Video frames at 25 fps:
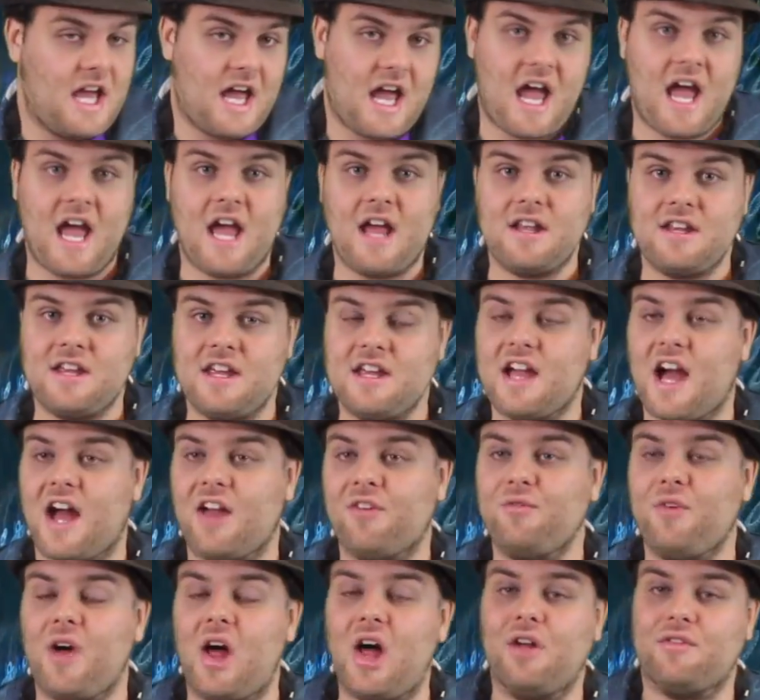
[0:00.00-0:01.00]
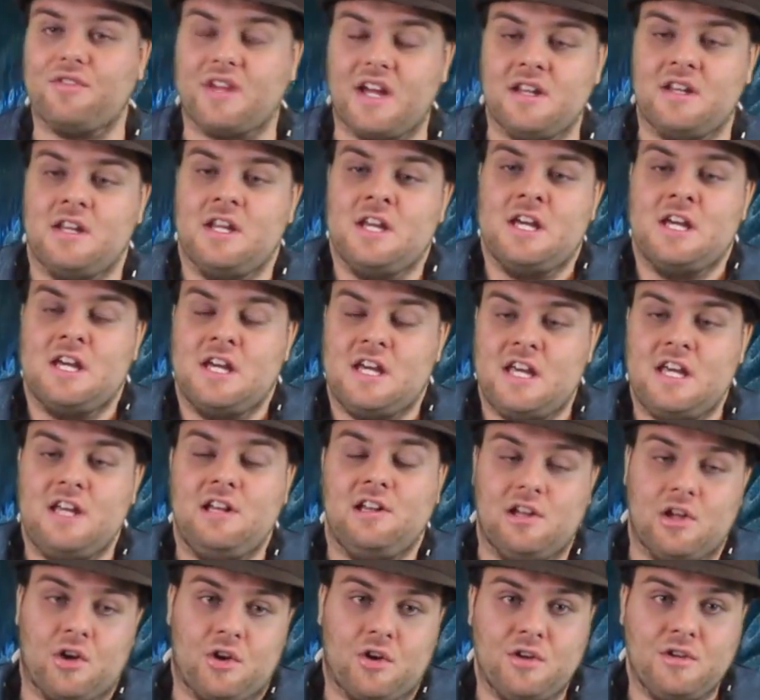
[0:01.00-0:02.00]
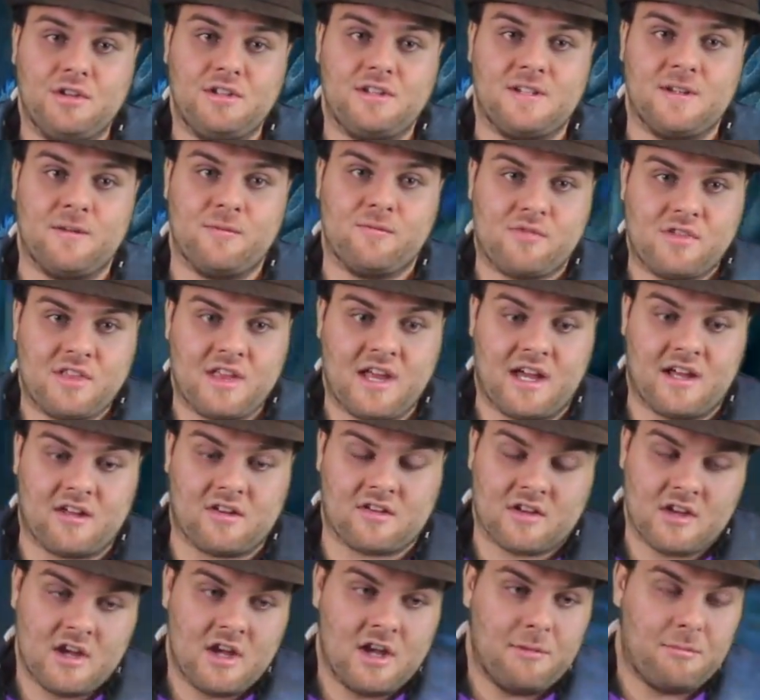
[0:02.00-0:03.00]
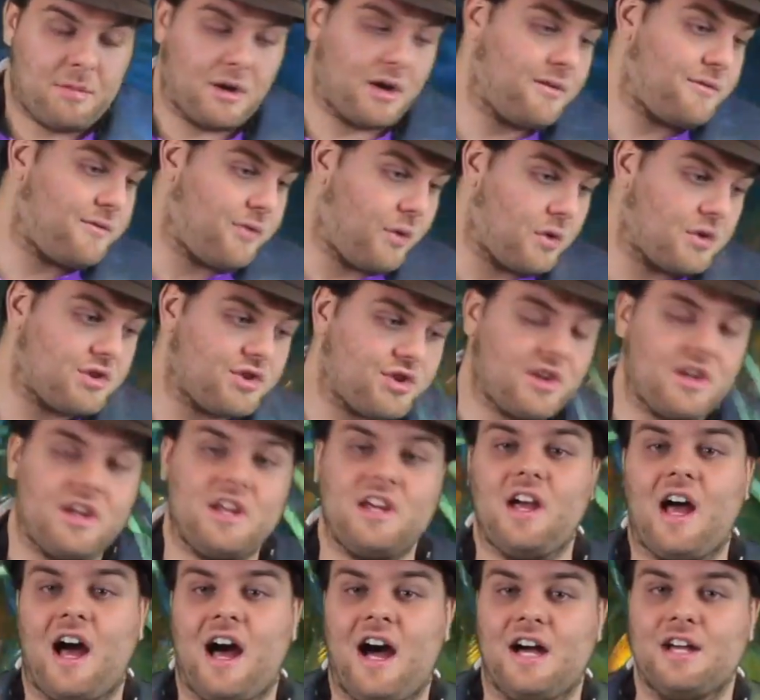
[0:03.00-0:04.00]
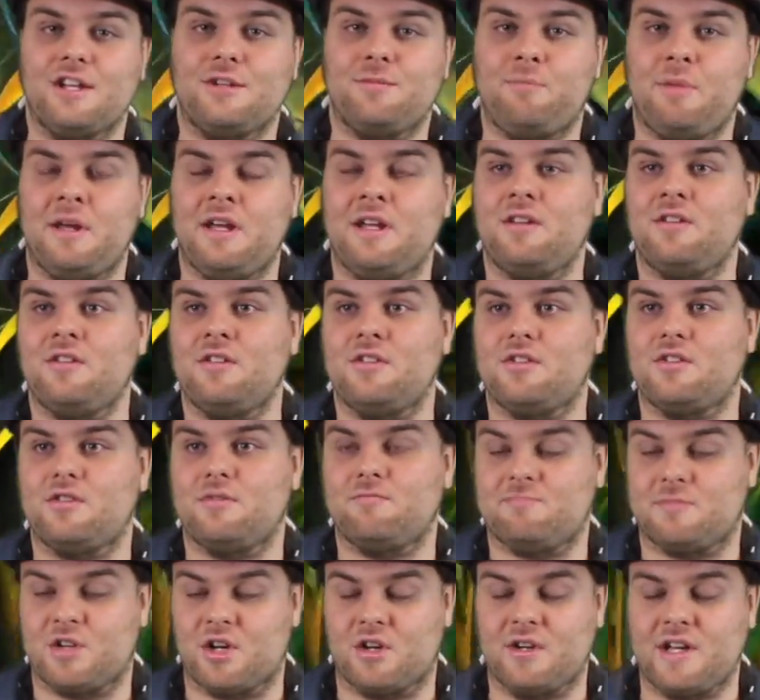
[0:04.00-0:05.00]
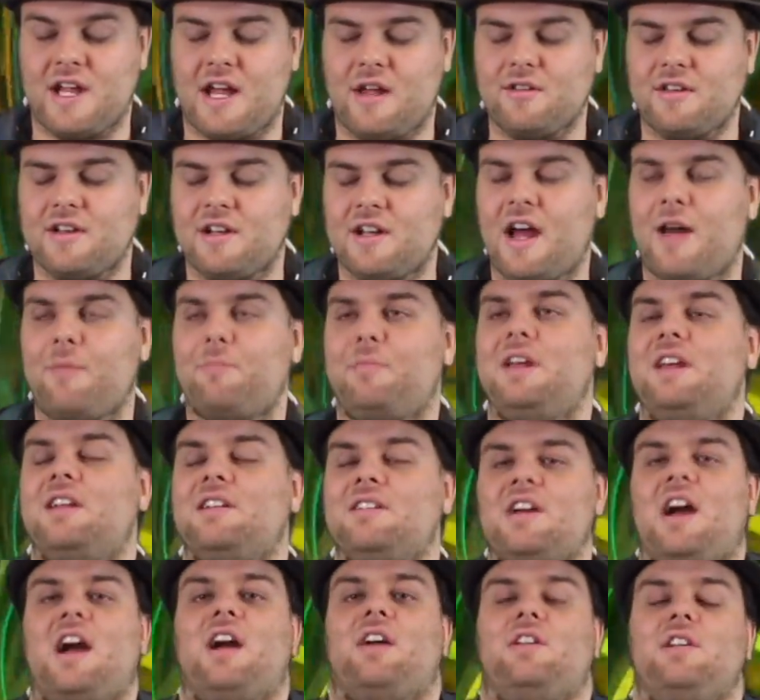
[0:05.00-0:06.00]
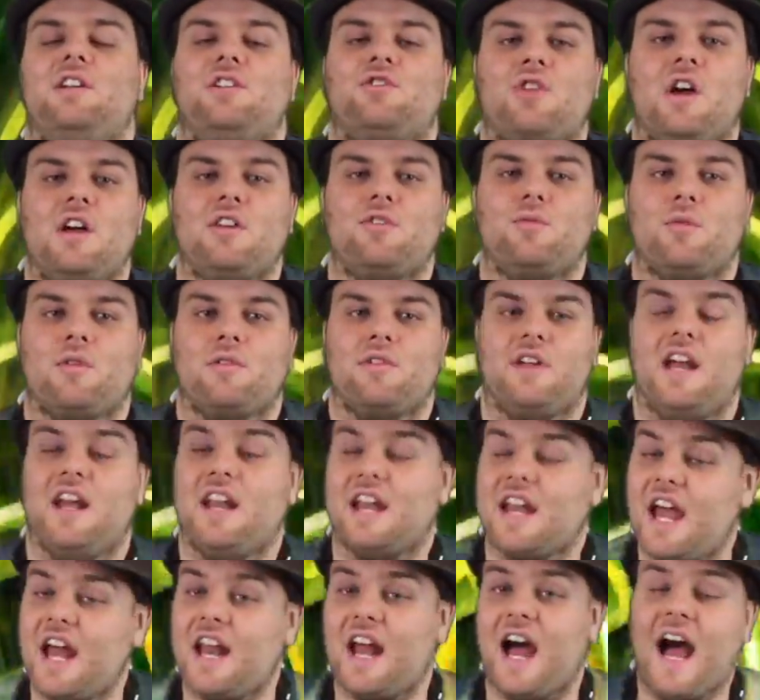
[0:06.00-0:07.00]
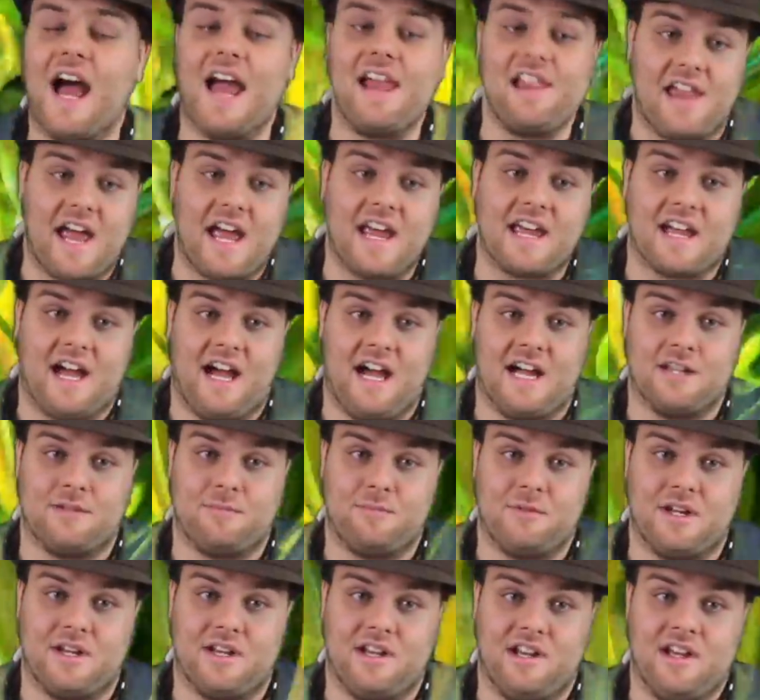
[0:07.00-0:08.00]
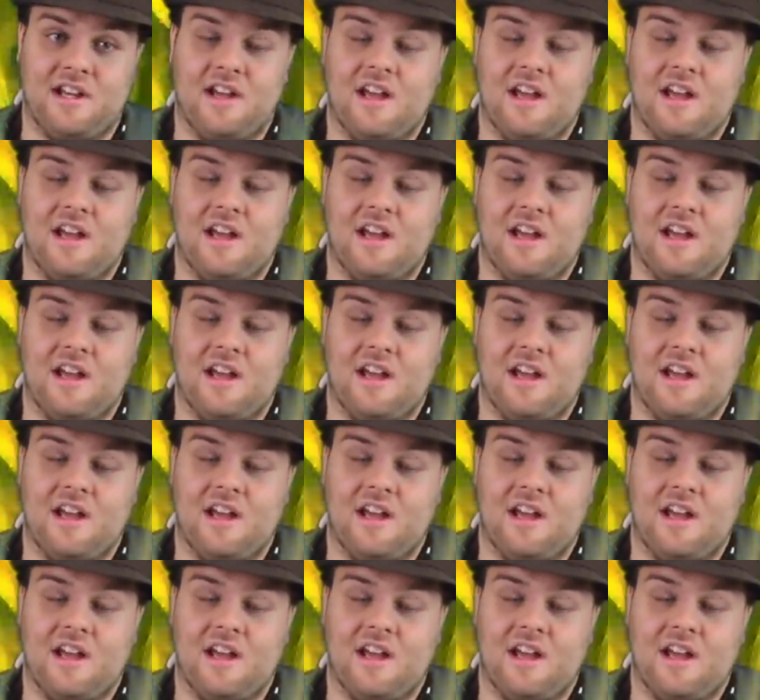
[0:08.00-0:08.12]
and he got involved and he learned some things. But unfortunately, Ozpin turned out to not be entirely trustworthy. And again, I like Ozpin.